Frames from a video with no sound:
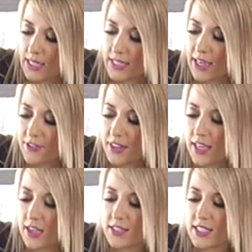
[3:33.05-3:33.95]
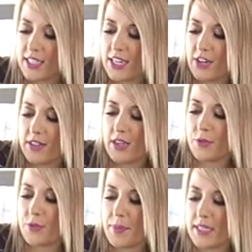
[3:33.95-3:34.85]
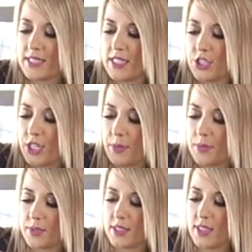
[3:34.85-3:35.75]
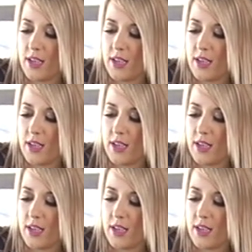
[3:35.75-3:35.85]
get everything else in here, and then when we mix in the chips,